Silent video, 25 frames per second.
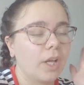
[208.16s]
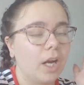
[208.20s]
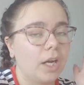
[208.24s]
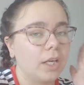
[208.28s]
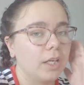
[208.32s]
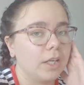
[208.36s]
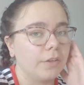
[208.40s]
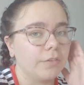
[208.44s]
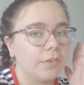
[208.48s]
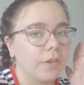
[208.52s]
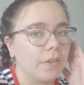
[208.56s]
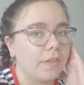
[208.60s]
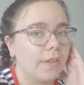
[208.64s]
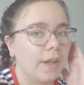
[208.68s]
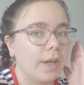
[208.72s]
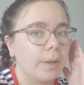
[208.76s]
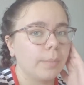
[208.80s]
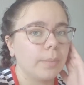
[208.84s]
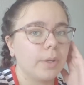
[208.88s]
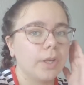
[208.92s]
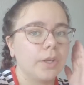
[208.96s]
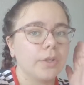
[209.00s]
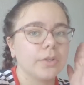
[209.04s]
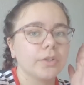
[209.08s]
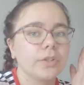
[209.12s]
I love that they
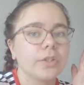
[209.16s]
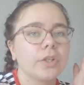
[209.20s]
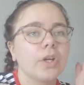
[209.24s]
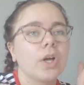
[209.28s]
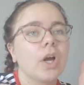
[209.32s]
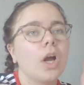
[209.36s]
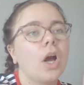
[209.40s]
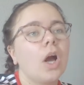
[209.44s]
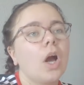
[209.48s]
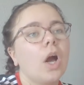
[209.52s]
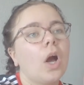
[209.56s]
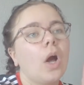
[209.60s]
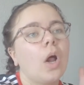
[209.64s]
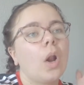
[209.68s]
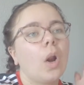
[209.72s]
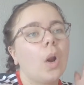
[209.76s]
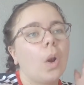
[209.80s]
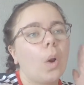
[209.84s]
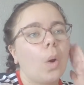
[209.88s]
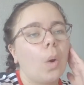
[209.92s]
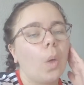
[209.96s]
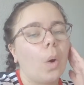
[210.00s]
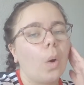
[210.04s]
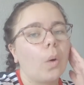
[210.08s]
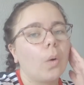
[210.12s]
upload
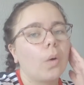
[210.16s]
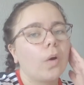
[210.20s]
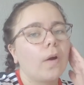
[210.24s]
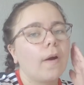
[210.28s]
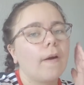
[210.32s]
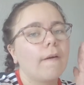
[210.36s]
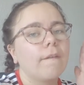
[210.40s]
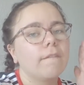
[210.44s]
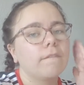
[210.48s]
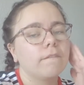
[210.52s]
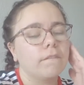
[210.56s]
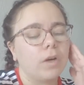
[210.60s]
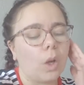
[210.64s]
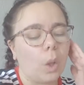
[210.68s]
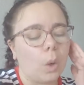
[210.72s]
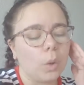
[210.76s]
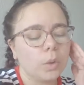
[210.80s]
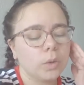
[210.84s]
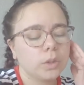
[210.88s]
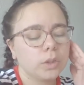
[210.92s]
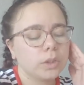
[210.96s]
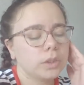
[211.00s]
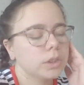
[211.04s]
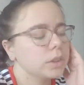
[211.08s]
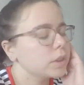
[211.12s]
long
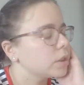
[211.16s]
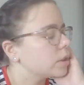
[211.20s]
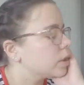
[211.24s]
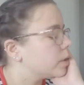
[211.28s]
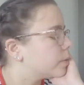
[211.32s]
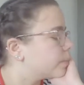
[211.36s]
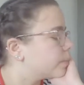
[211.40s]
vlogs.